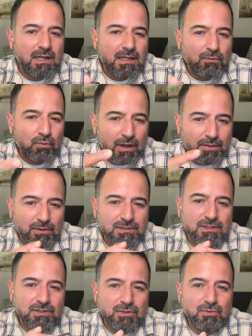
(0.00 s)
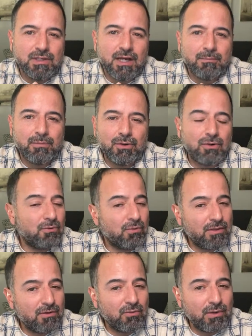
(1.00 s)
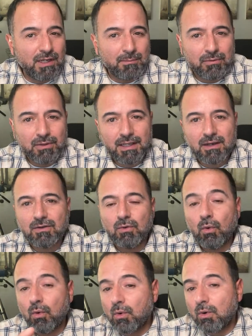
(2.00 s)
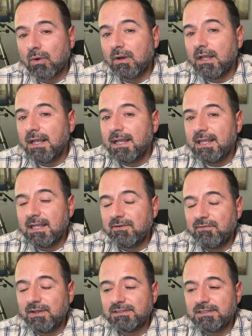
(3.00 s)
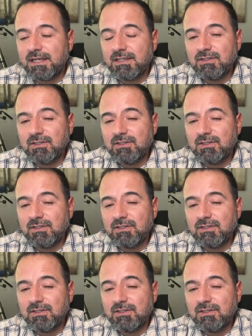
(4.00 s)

whether it's a new number, whether it went up or down, or if it's